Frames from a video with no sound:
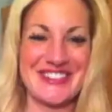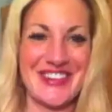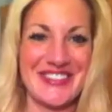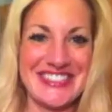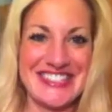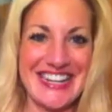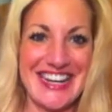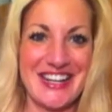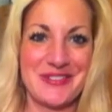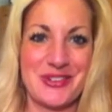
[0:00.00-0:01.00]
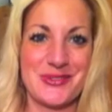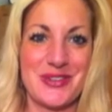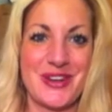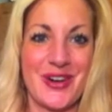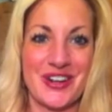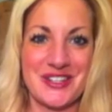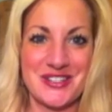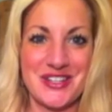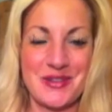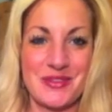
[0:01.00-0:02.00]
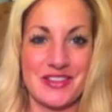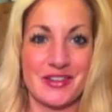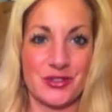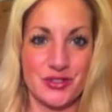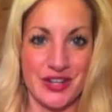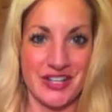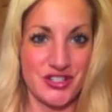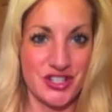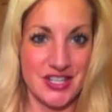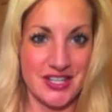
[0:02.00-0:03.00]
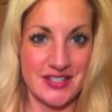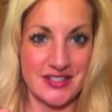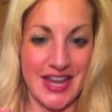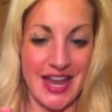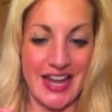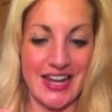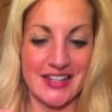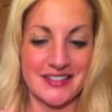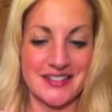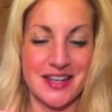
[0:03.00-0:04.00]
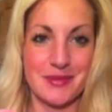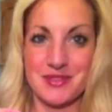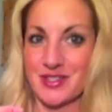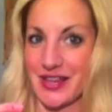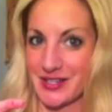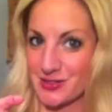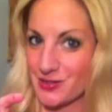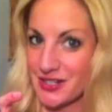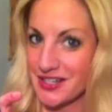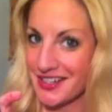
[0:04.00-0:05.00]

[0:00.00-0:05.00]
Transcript: So all we did was we garnished it with a little shredded cheese and some sliced green